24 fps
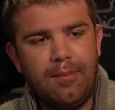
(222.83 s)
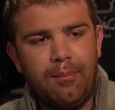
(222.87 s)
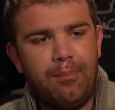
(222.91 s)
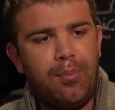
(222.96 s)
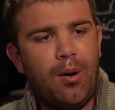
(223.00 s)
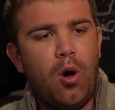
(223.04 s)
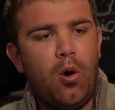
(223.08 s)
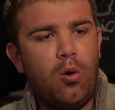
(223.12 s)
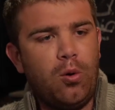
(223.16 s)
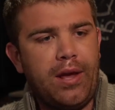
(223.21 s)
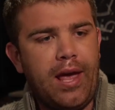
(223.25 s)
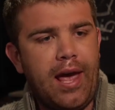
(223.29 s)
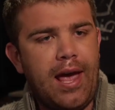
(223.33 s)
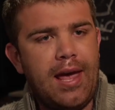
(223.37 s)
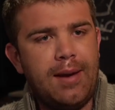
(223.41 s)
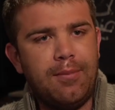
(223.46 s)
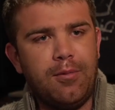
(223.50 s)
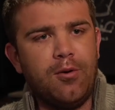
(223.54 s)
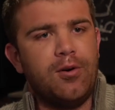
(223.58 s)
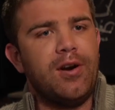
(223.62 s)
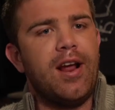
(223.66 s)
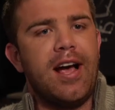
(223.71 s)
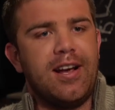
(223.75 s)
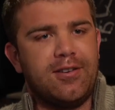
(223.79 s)
bowl
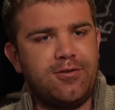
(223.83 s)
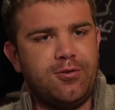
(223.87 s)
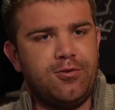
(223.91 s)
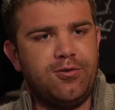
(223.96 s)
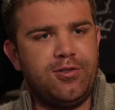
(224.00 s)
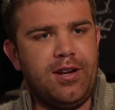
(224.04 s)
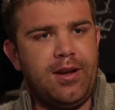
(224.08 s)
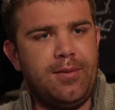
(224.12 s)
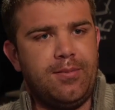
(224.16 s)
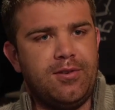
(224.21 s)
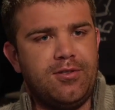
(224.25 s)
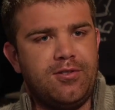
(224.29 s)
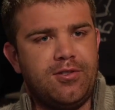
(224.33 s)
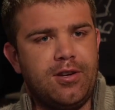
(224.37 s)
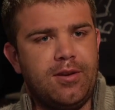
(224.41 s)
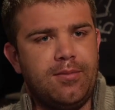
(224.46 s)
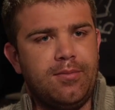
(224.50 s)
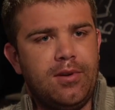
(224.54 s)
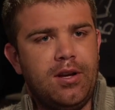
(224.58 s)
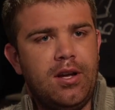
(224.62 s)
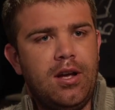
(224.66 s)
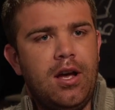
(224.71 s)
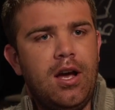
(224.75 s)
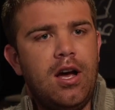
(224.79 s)
game, or national championship. What about
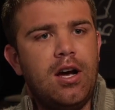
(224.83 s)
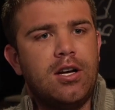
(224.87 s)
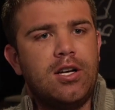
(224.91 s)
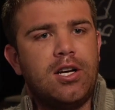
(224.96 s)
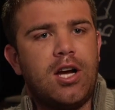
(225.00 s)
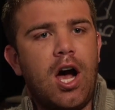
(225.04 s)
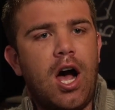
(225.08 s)
action?